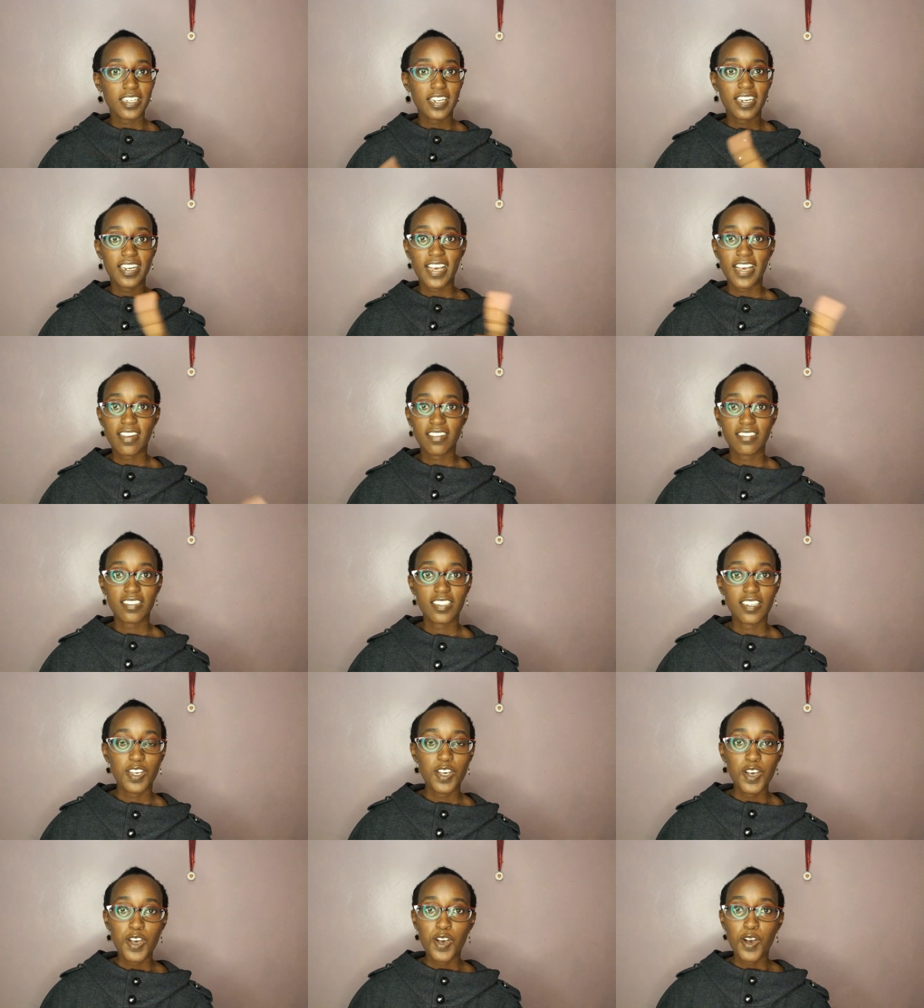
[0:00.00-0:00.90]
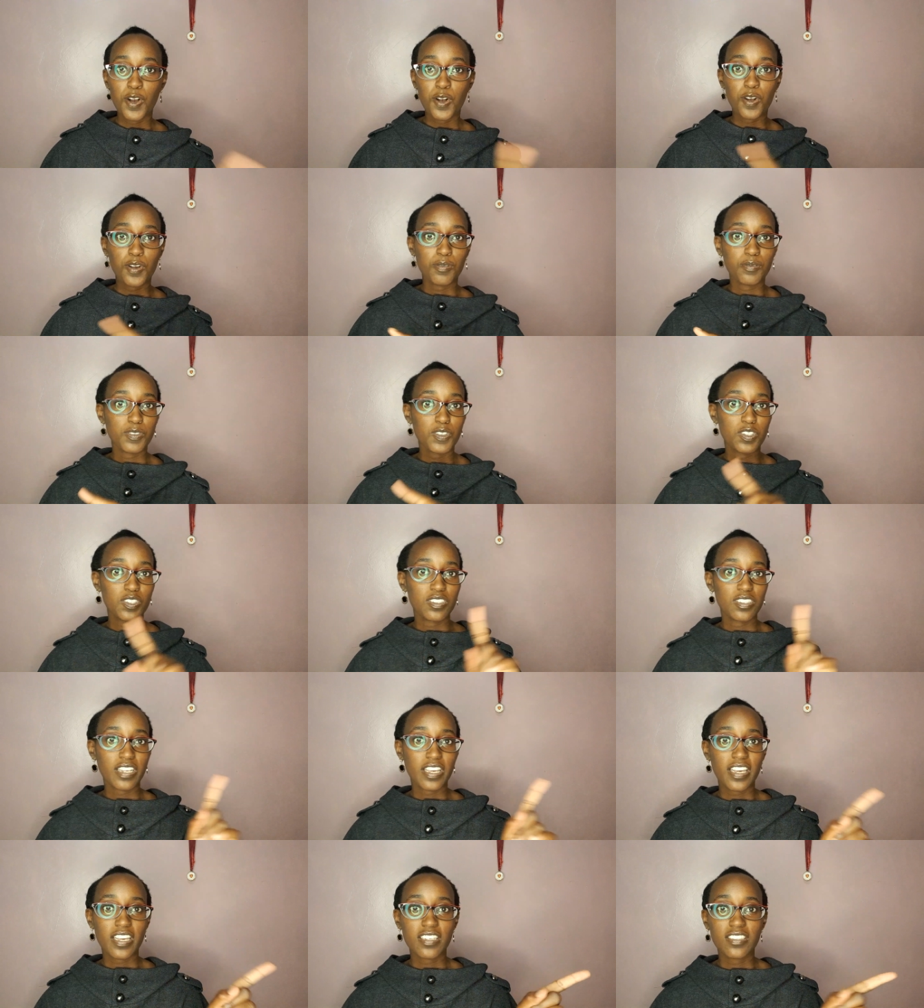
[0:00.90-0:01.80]
the land,
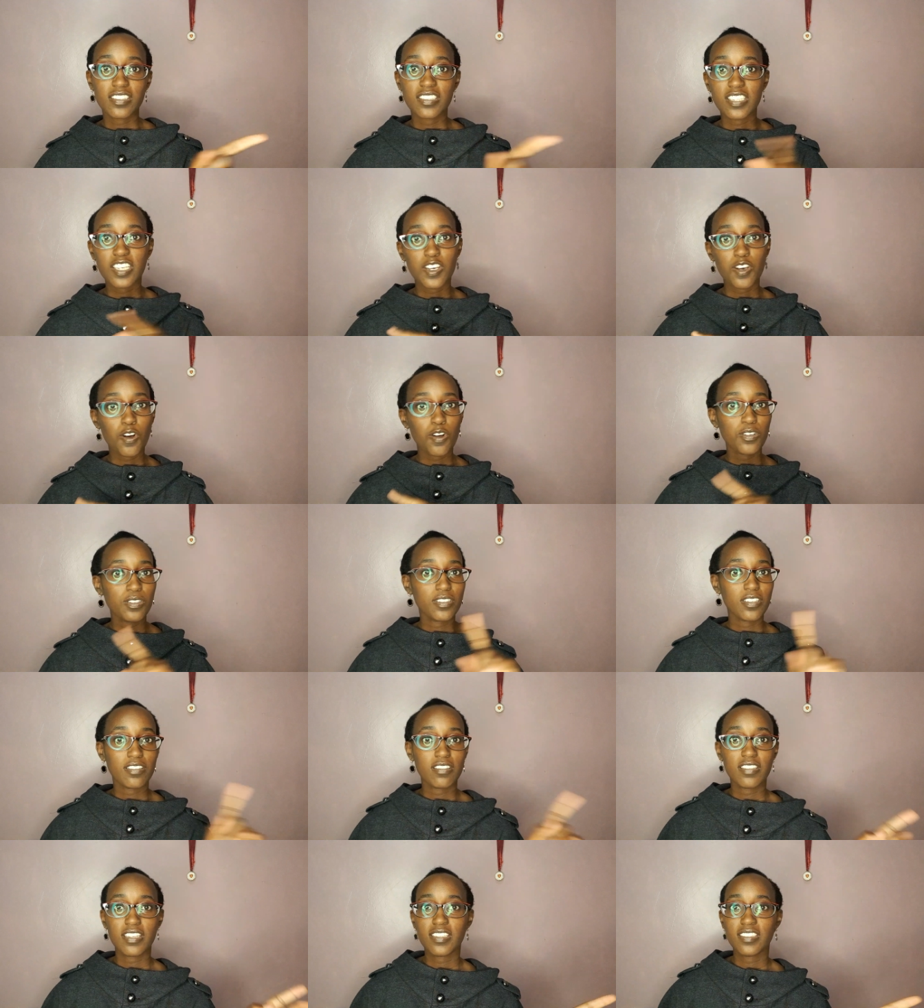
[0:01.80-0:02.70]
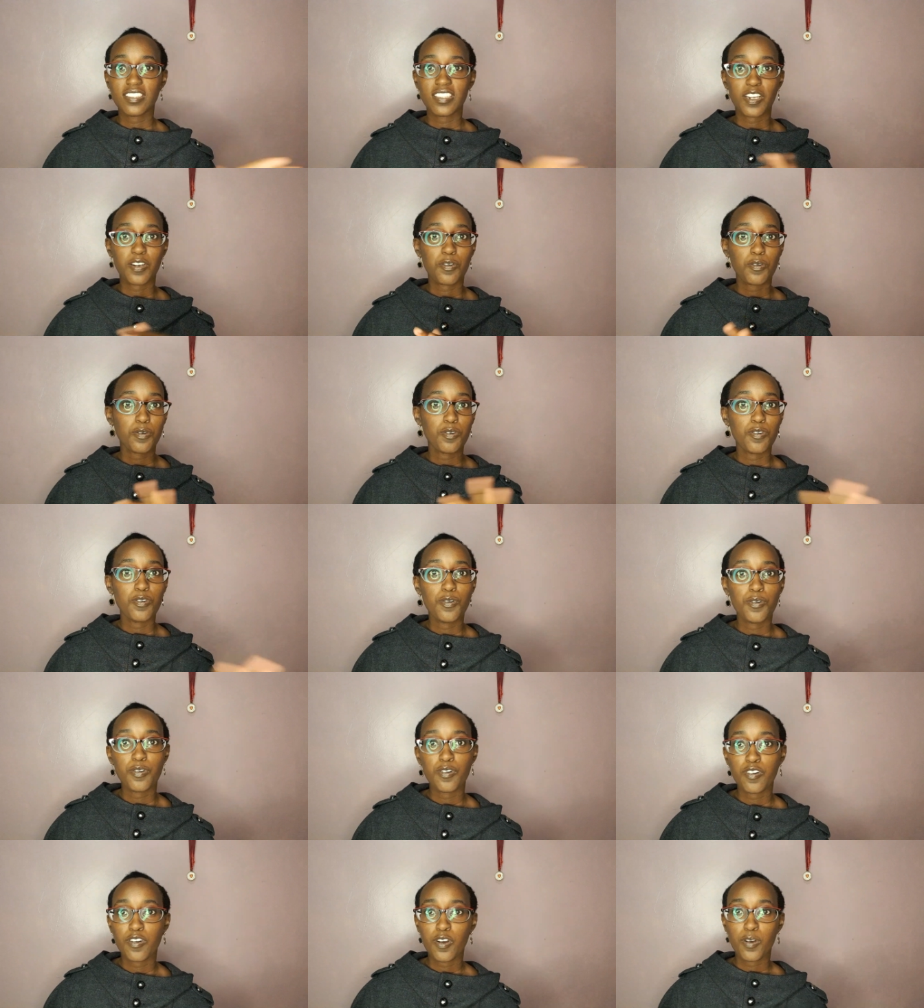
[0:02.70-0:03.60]
saying all the things that could
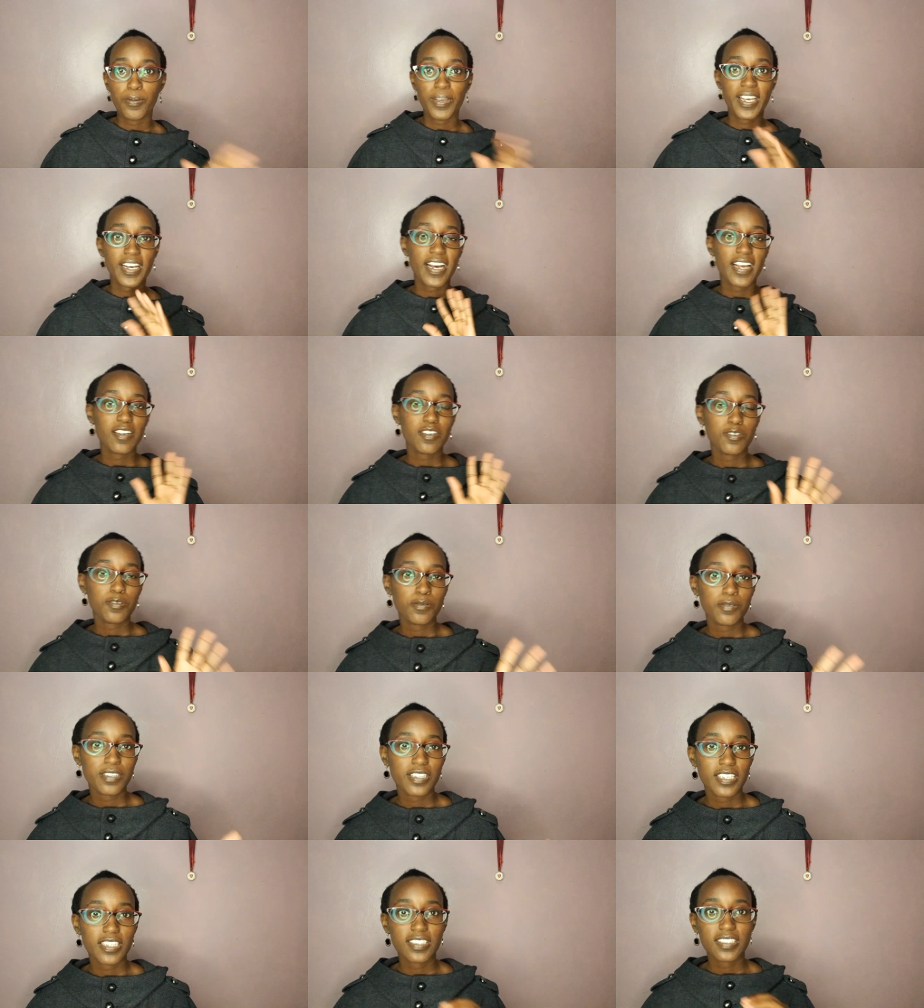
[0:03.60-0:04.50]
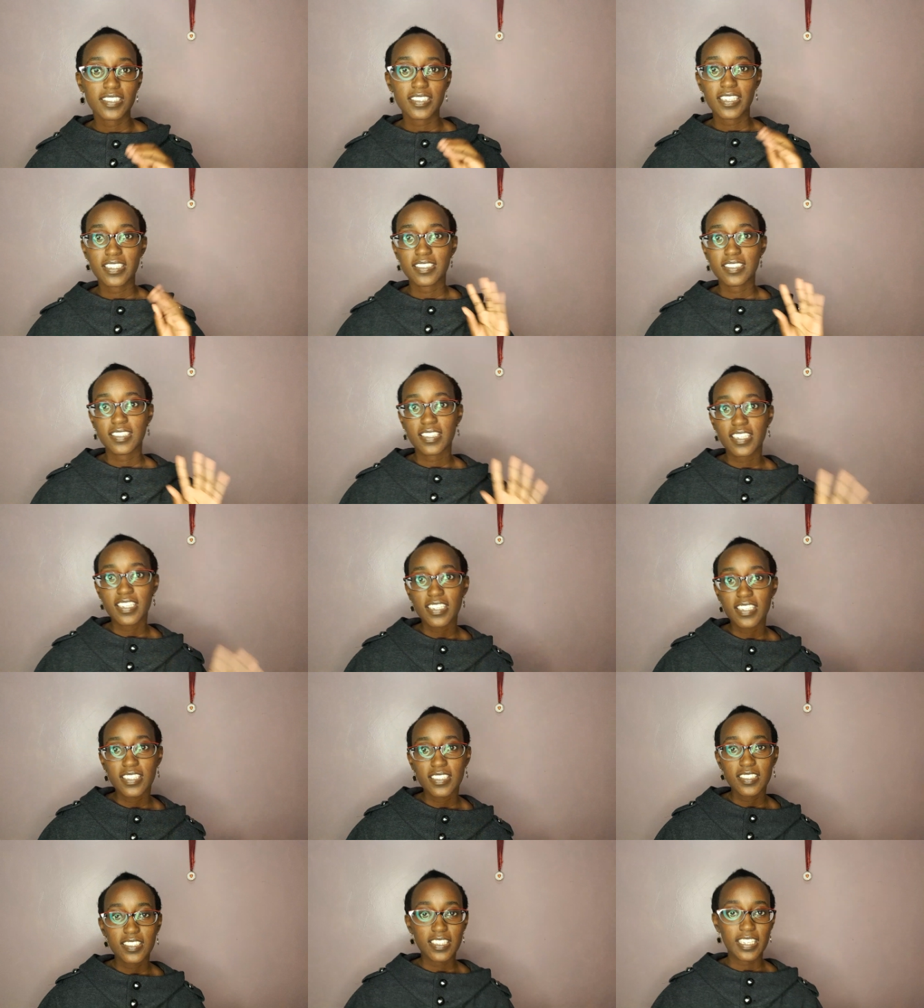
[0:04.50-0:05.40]
go wrong. We can't do this, there's
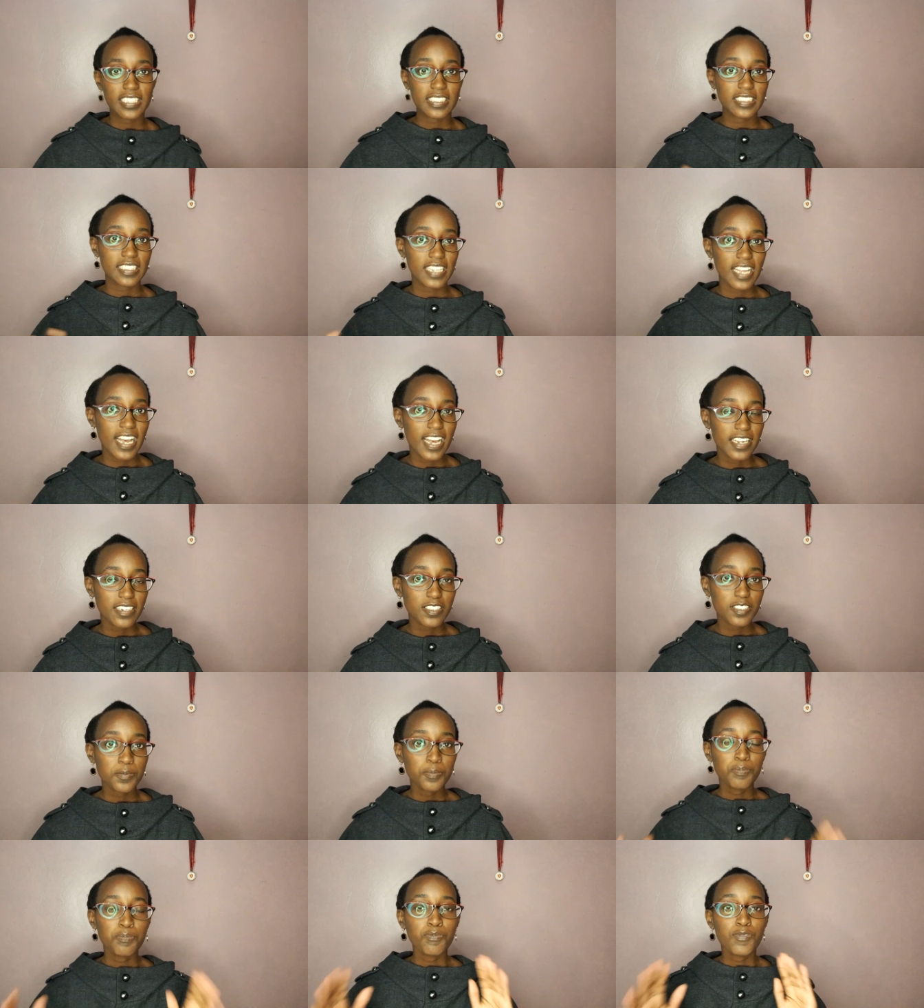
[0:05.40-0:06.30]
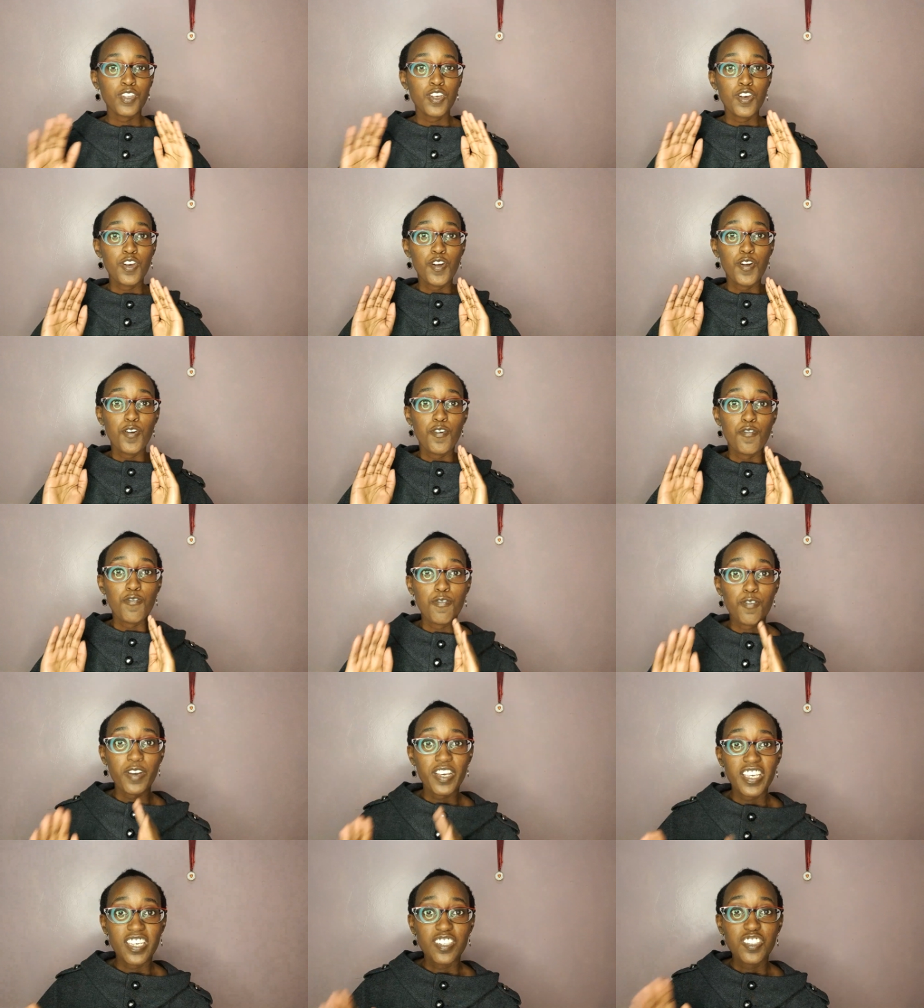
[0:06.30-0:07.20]
that.
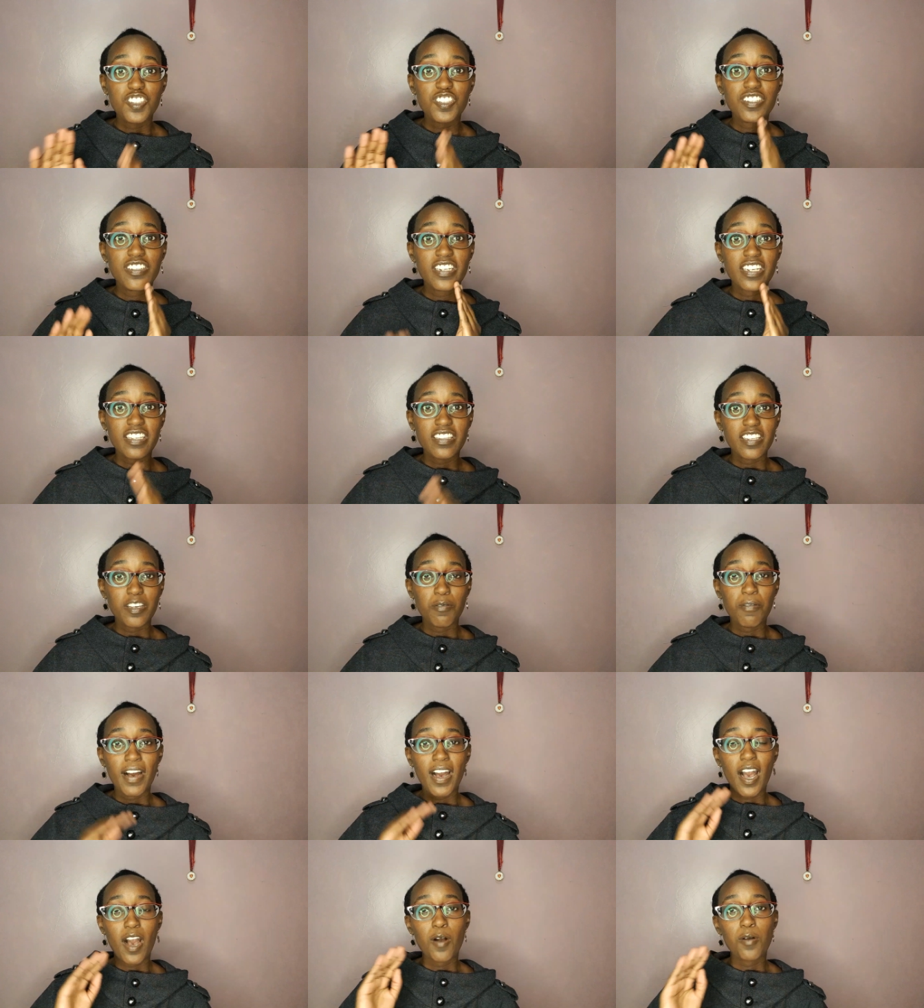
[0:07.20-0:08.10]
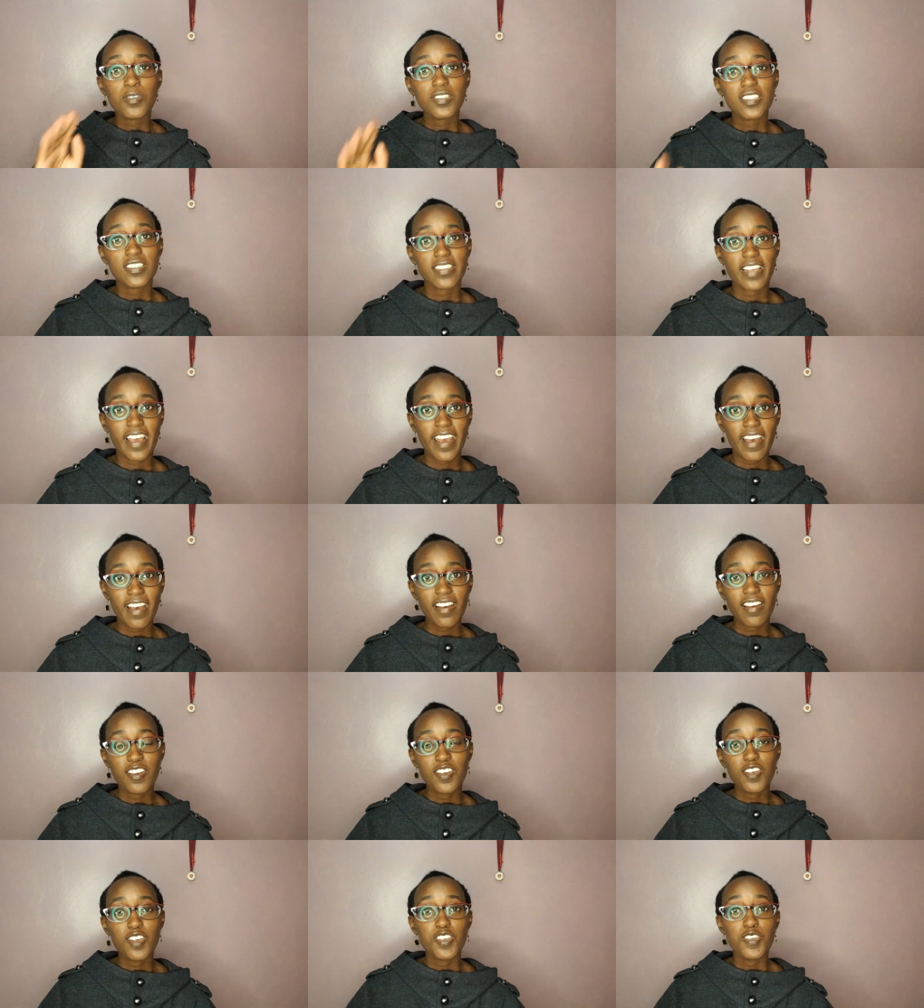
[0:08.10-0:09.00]
For each day they were out
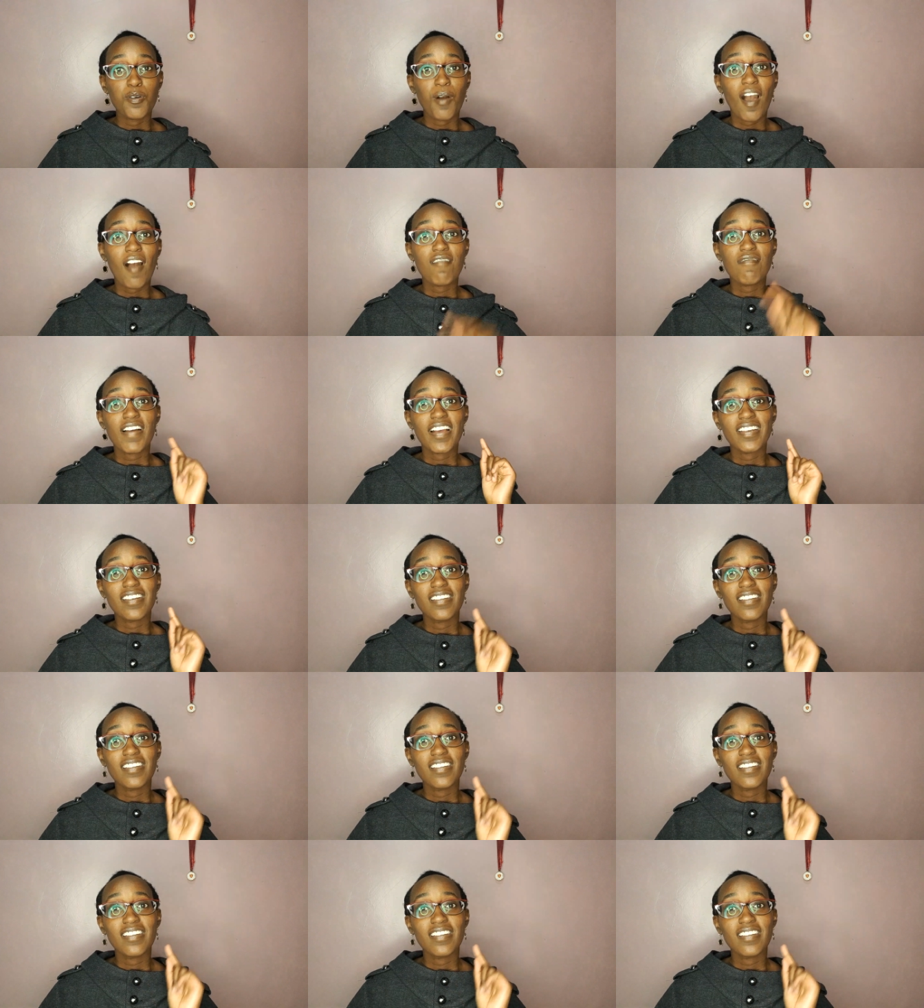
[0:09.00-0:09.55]
there, you have